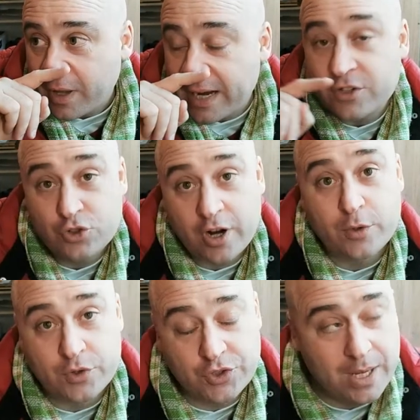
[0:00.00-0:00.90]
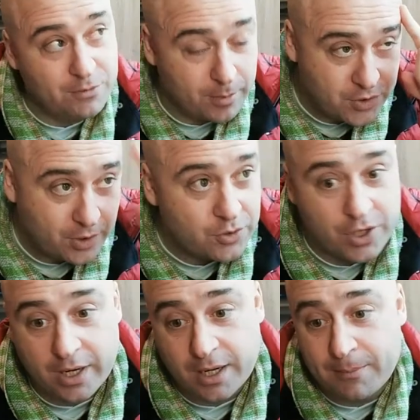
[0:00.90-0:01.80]
and he's trying to escape from Israel. So
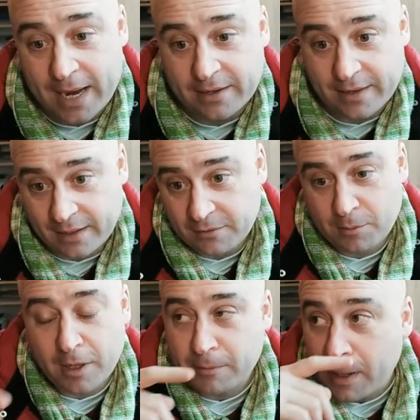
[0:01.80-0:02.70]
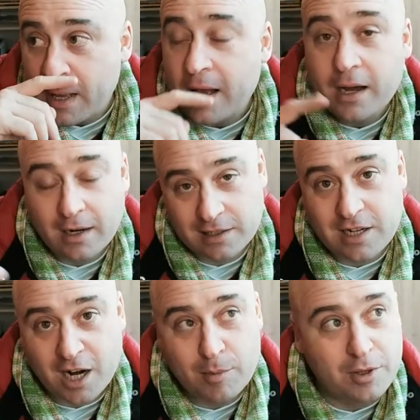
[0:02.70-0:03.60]
got to come back to that. Remind me. got to
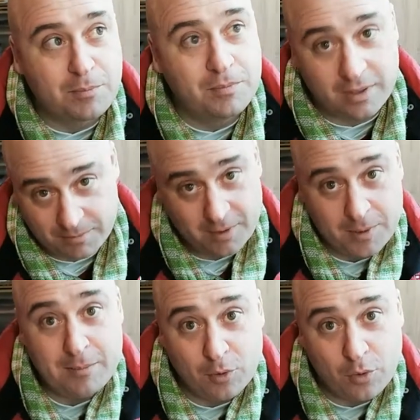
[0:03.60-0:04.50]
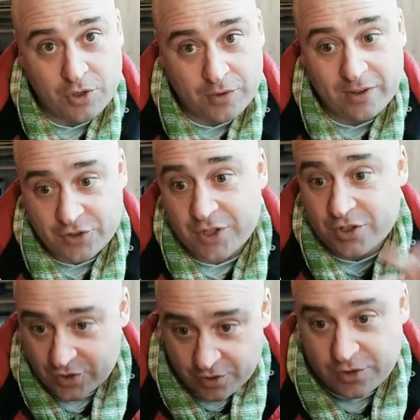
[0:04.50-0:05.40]
talk about the, the, the people who are Israeli
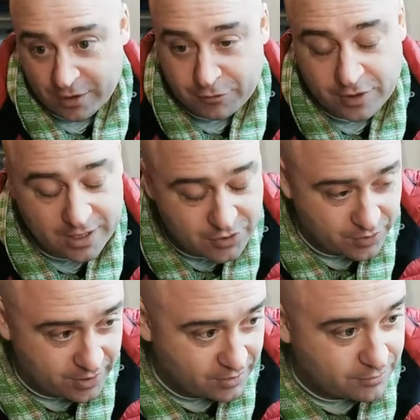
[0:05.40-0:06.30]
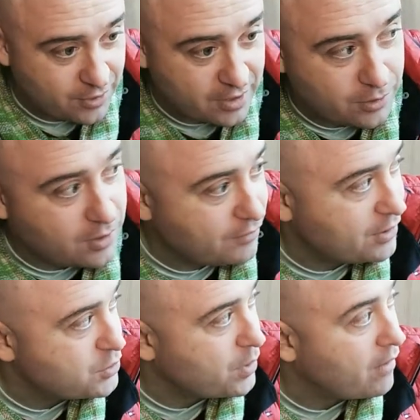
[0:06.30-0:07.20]
citizens and are trying to flee Israel and find a new life
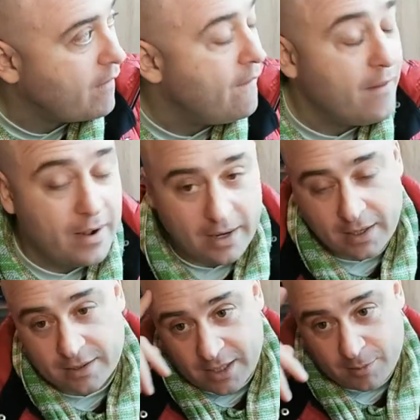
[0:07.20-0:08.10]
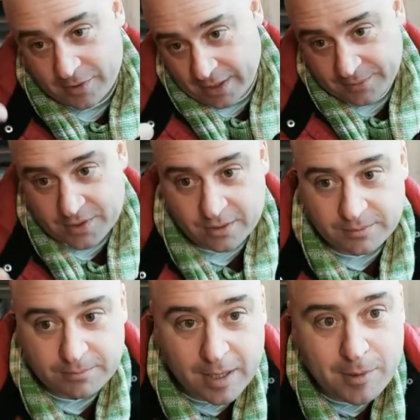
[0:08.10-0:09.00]
elsewhere. I got to talk about that. So
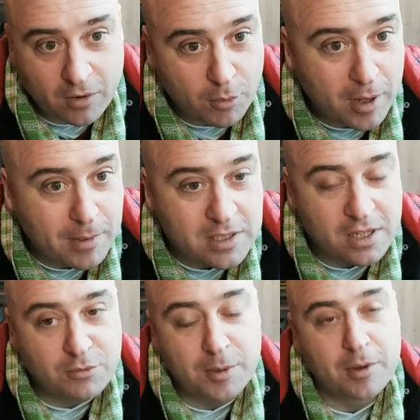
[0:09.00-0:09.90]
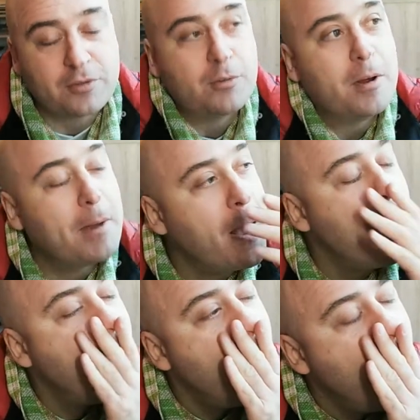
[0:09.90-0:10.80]
maybe I'll remind myself. Maybe I'll remind. Me.
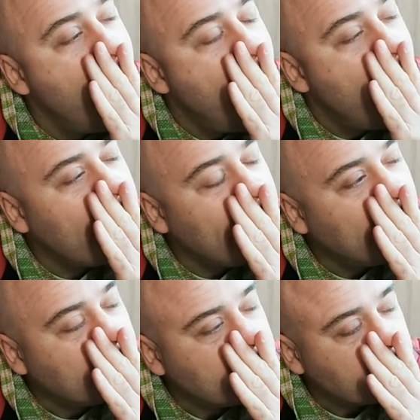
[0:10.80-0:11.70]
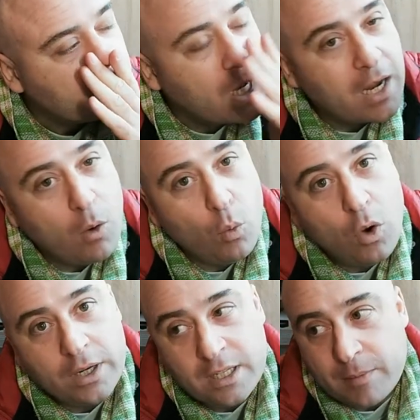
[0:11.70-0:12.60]
Okay. I got
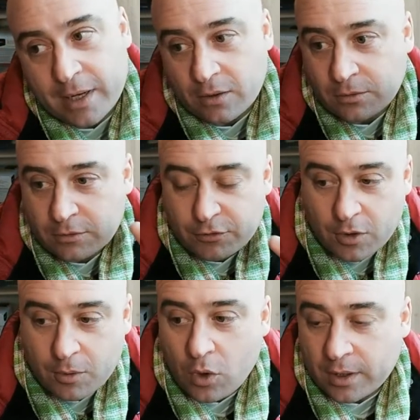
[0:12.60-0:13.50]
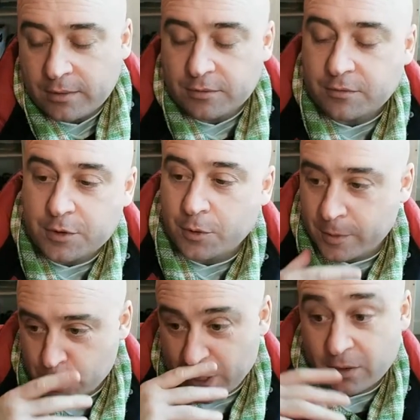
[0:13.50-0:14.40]
one email from one viewer of
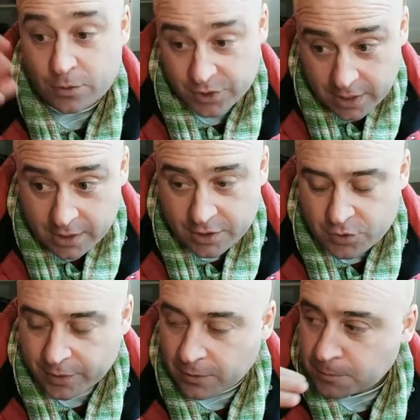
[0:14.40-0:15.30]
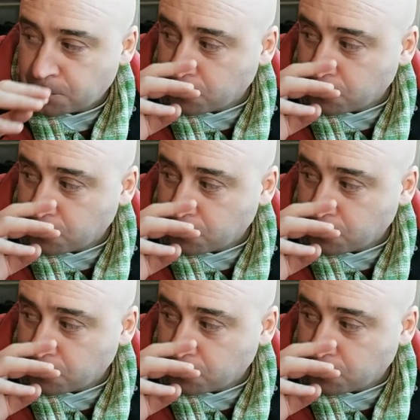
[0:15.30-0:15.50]
the channel who's in Israel,